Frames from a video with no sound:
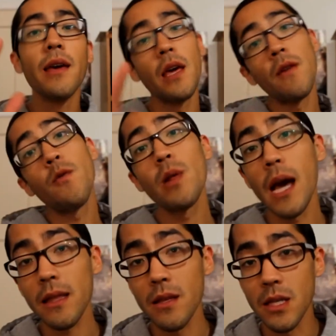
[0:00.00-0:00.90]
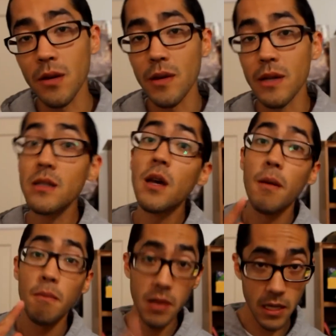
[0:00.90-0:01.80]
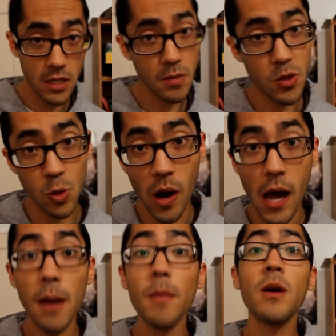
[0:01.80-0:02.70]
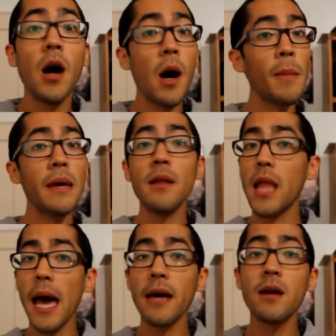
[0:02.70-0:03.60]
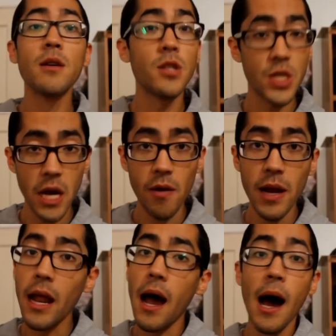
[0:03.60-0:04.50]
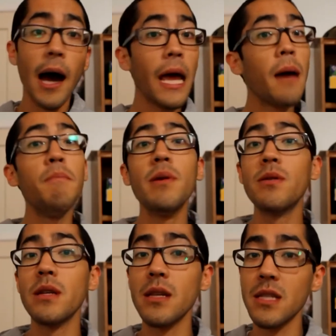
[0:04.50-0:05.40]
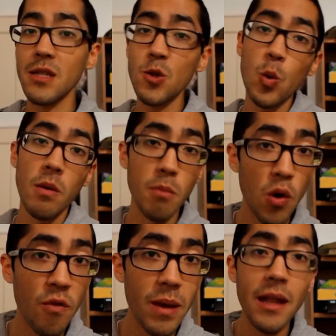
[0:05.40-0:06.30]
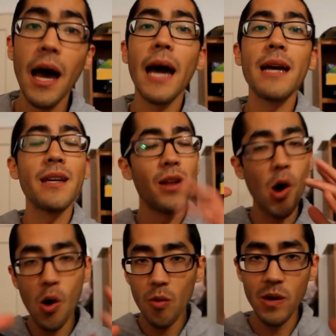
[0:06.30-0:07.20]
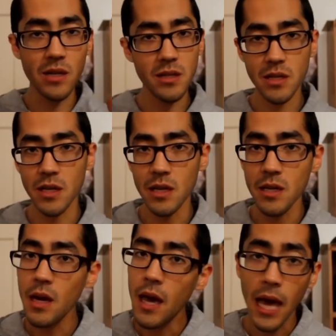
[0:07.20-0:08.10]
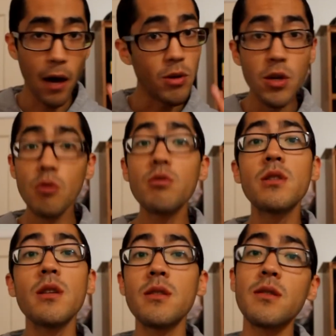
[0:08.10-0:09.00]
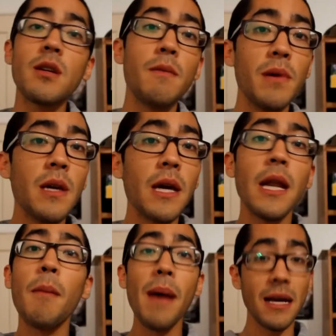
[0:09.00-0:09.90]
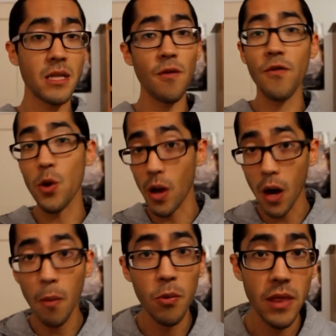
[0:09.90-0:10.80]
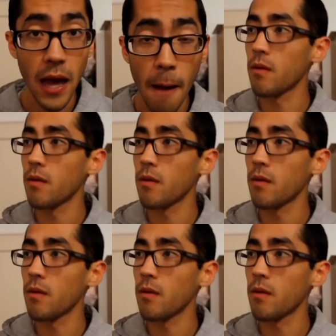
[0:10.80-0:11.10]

If you like the series, please subscribe, comment, like, share it. I am building this into a movement. I can already see how huge this is gonna be, and I'm asking for your help with that.